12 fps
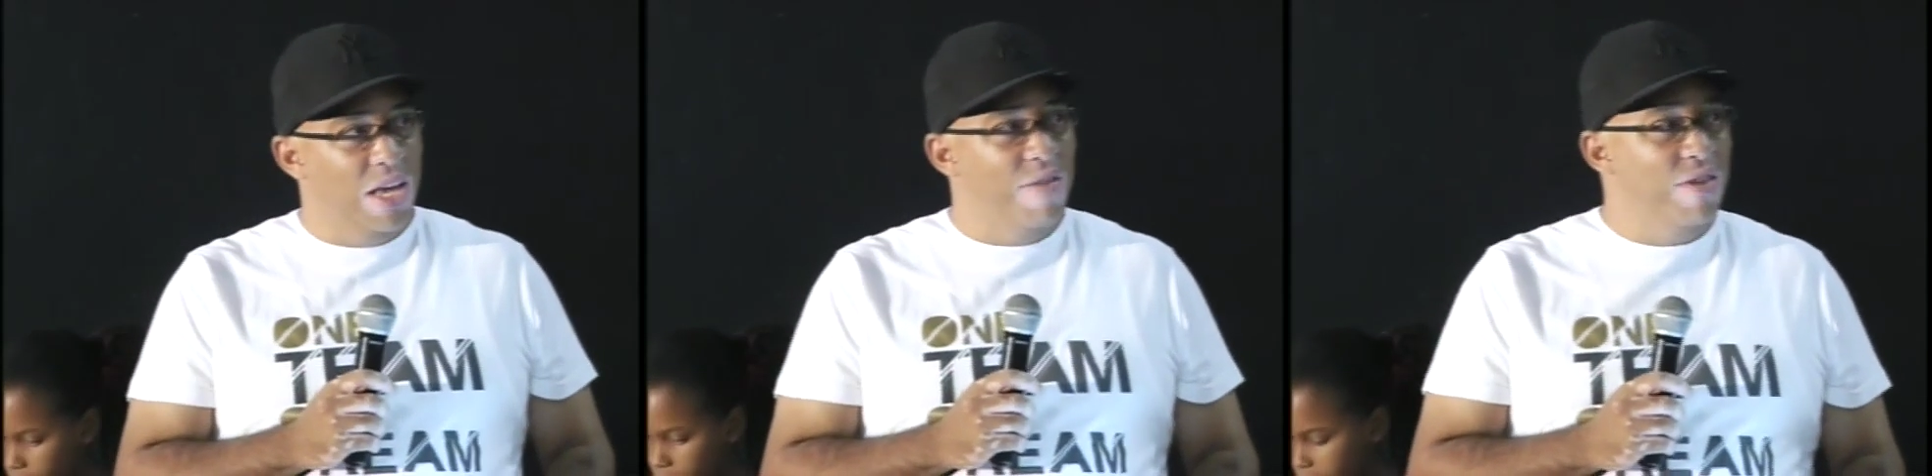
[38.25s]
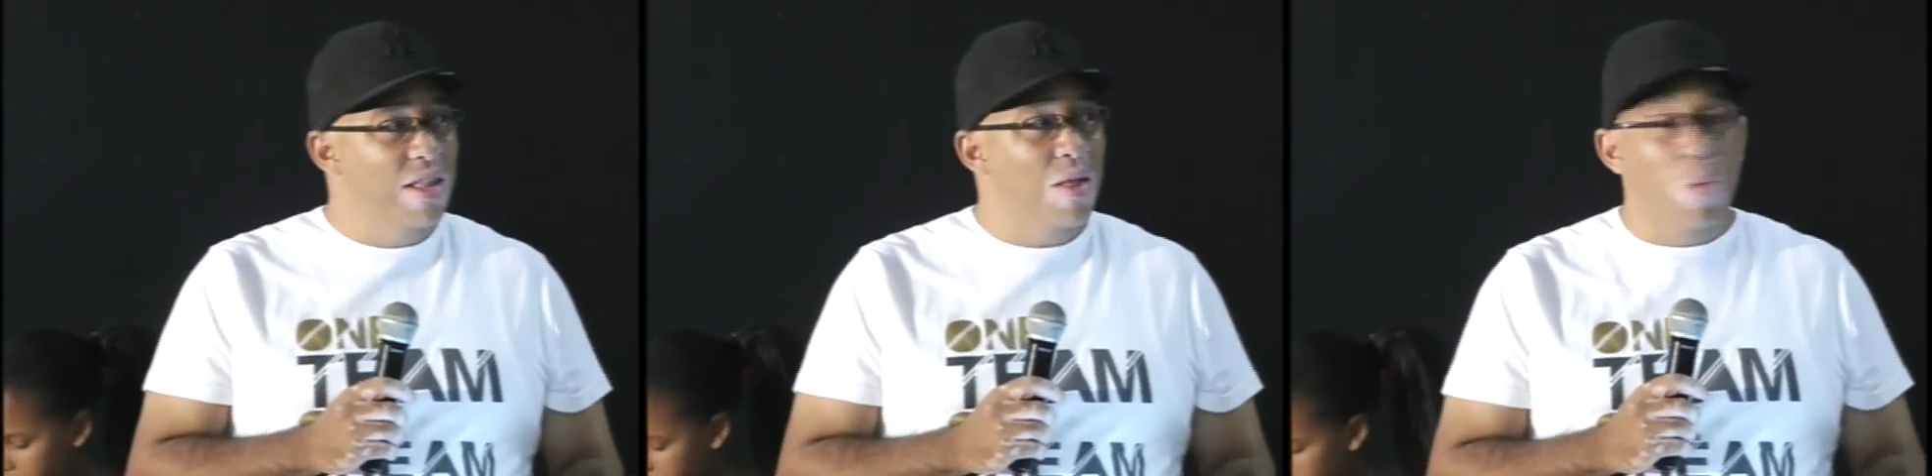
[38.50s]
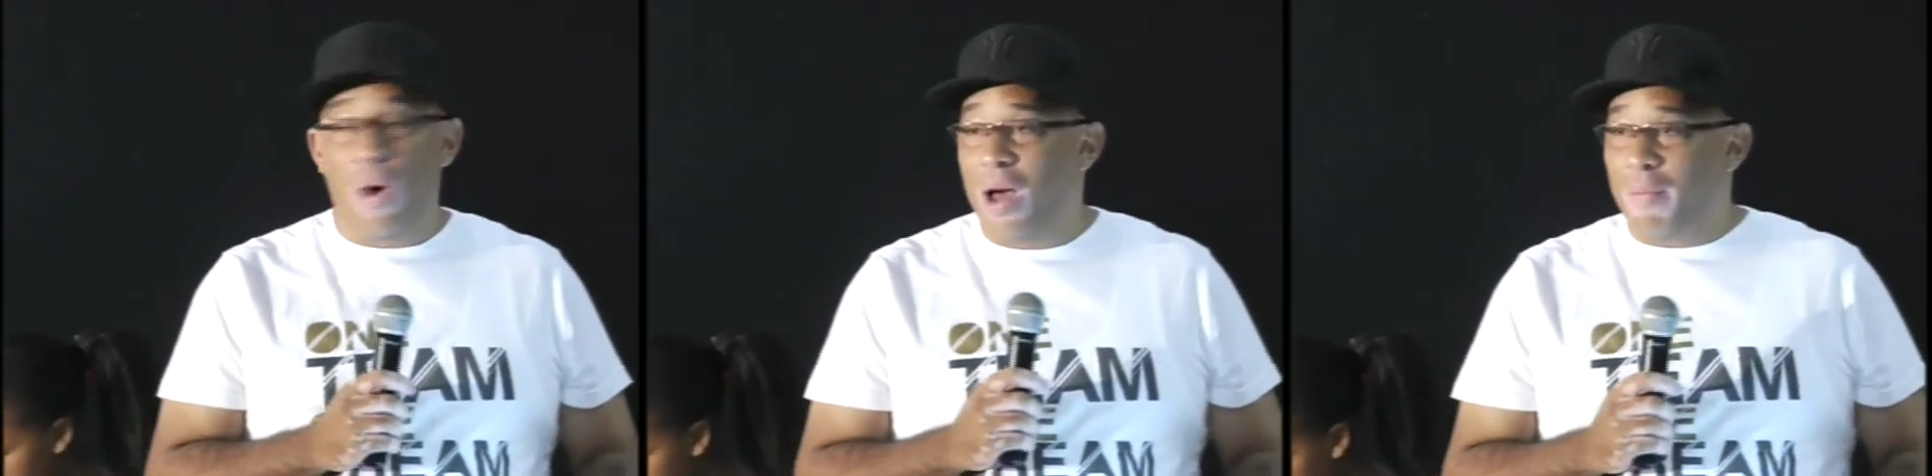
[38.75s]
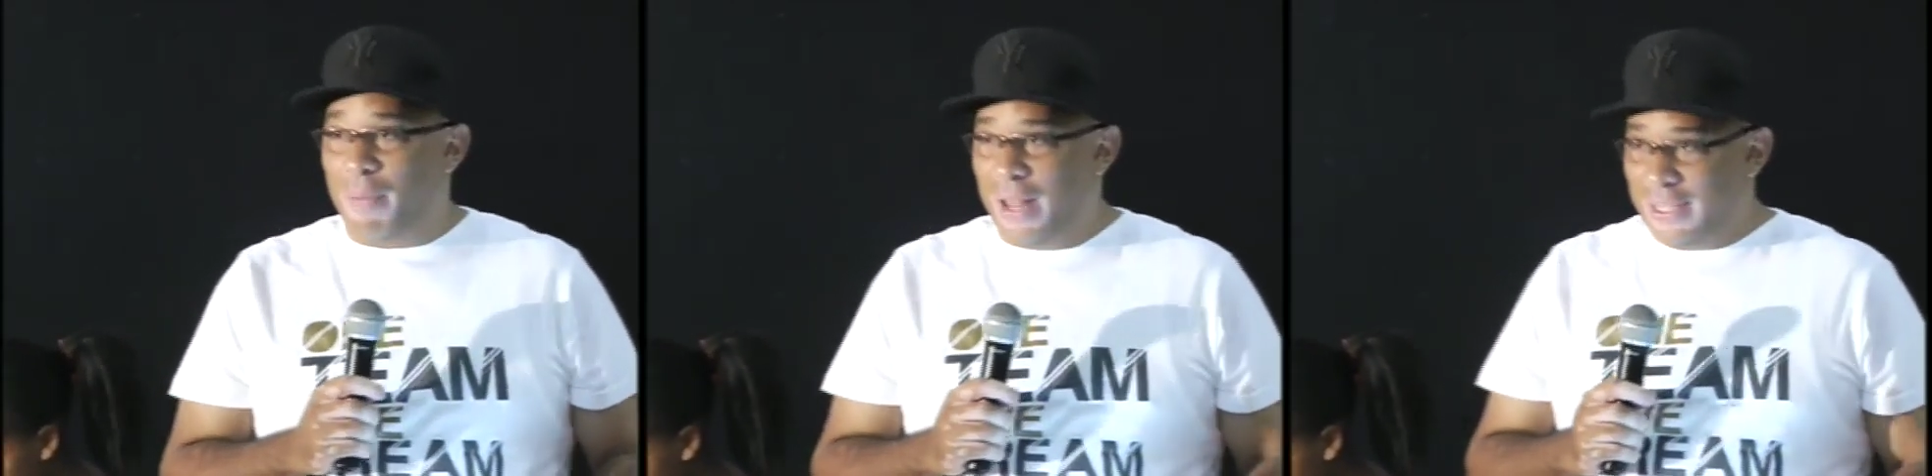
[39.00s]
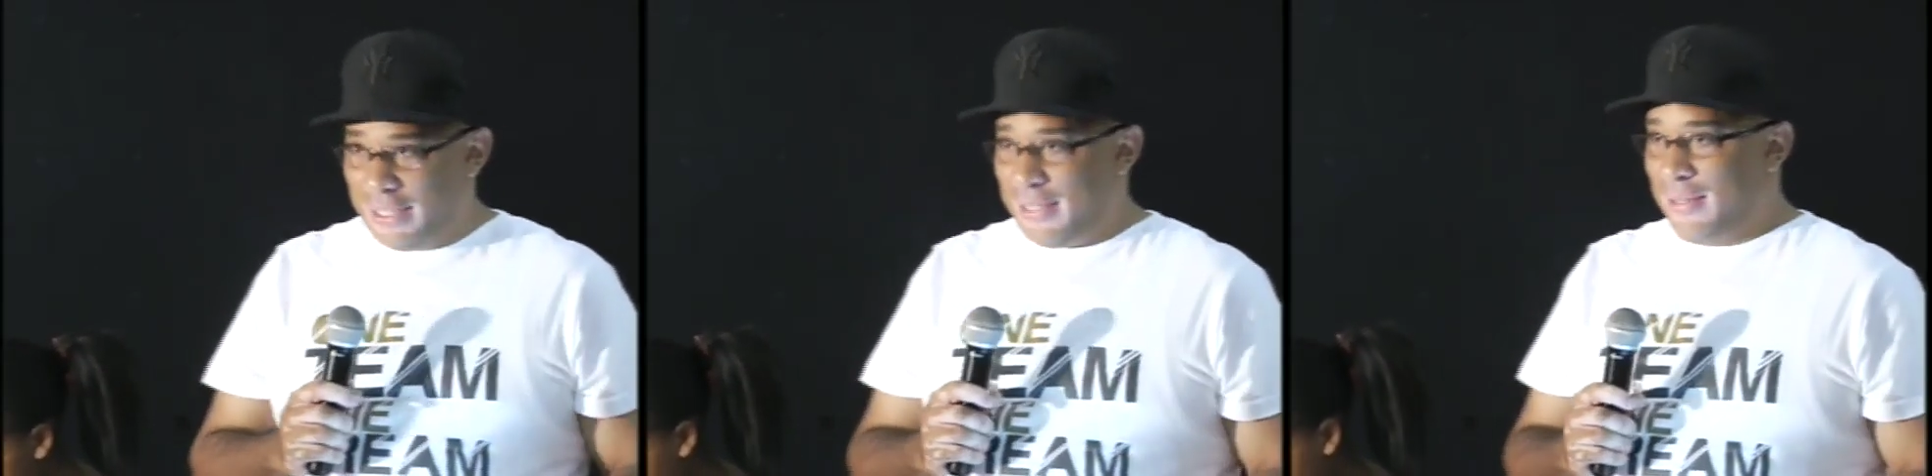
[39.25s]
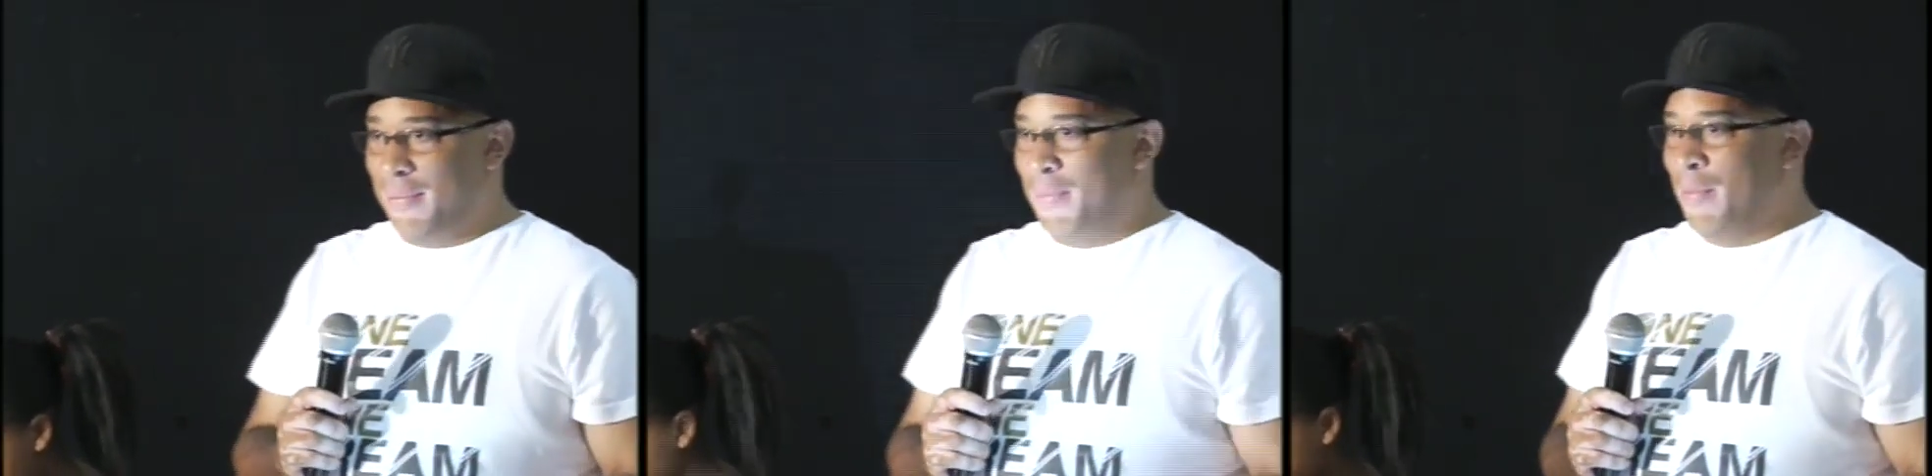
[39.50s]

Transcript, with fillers: even in the workplace.